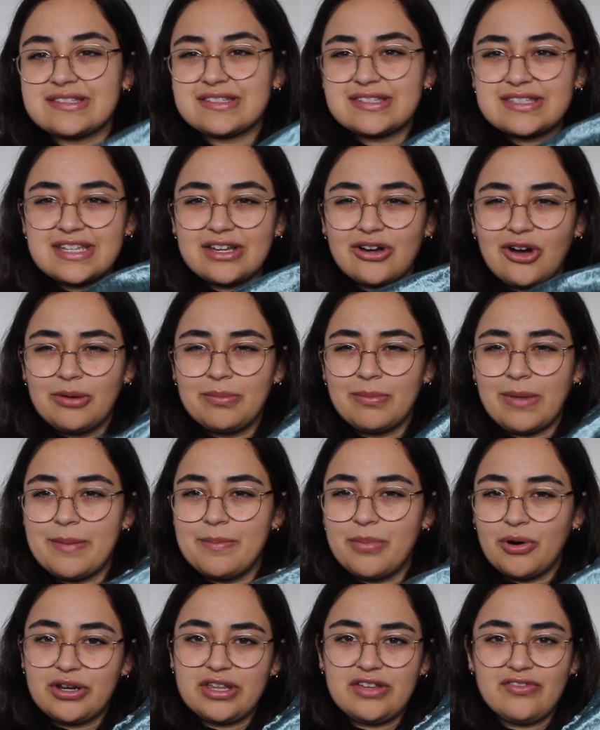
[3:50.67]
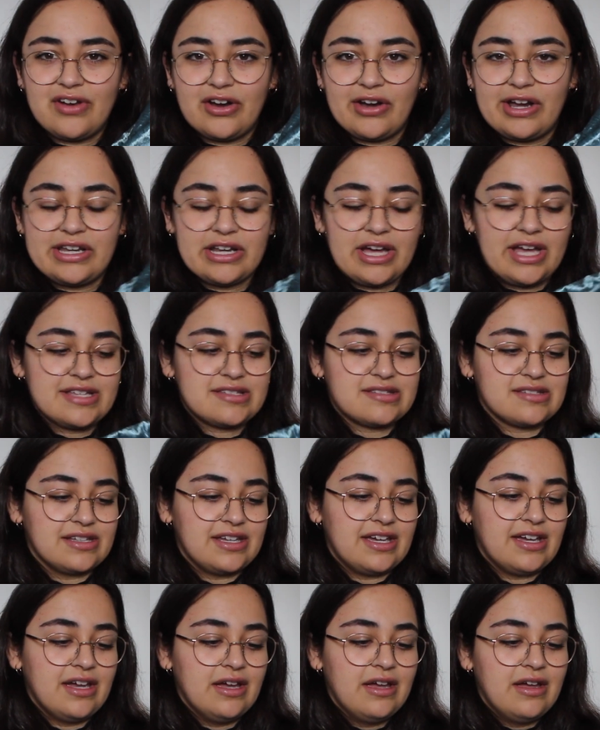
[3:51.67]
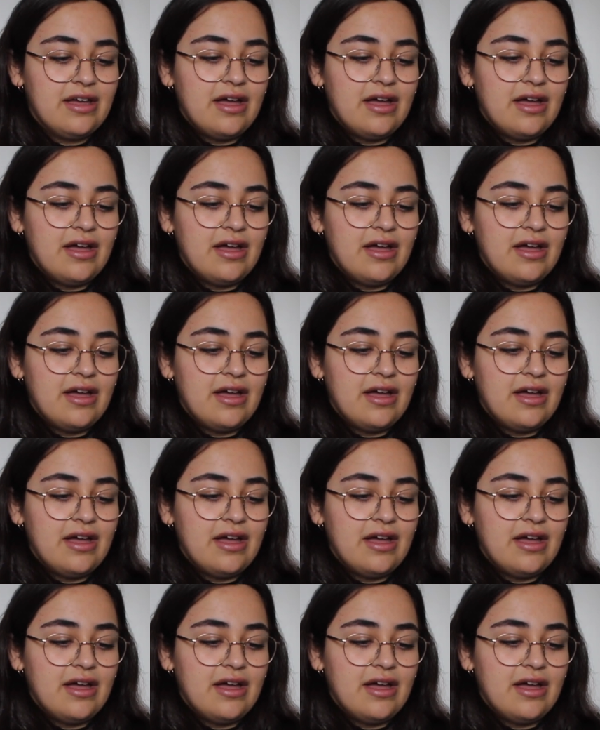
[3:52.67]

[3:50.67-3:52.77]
sit on my body very nicely.